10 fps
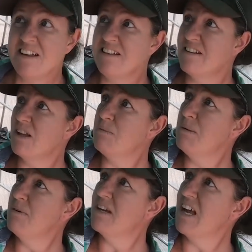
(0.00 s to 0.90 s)
So the
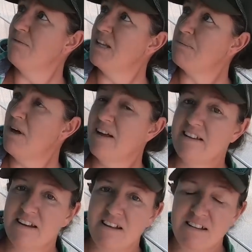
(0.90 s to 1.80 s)
people that gave me this
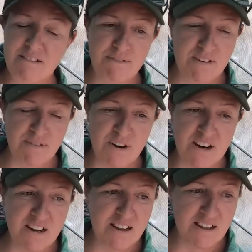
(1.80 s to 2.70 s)
polytunnel,
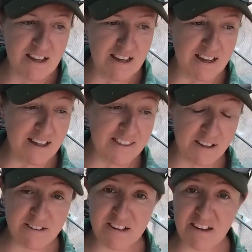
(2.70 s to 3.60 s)
Vivor, they
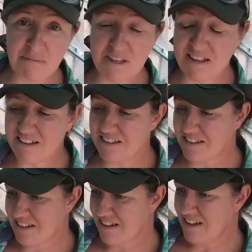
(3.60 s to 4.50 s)
also gave me
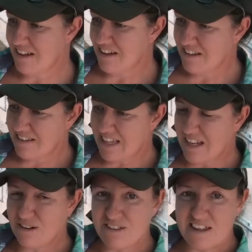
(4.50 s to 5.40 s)
this
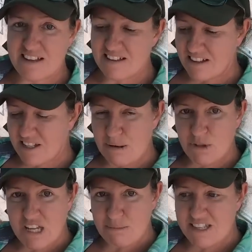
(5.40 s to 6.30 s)
sander thing. It's like a
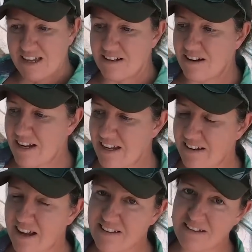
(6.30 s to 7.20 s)
tabletop sander,
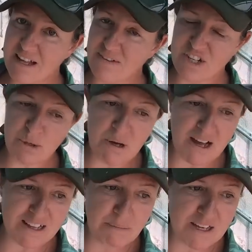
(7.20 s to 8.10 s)
and I still have it in the
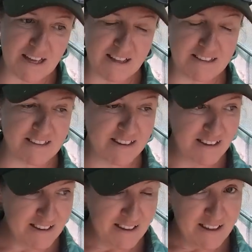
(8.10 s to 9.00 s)
box because
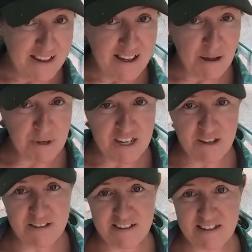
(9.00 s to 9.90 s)
I'm going to
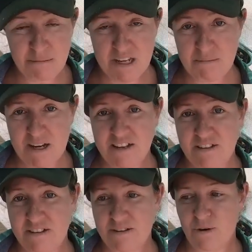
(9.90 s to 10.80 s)
use it to make my
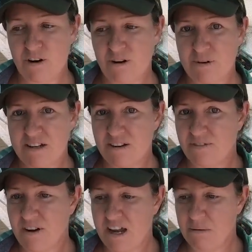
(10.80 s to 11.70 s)
door window
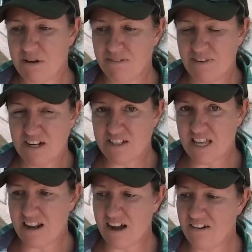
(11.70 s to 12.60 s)
frame and finish
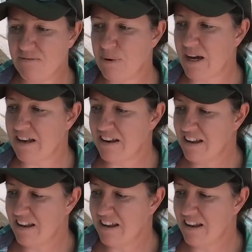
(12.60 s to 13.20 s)
that off, but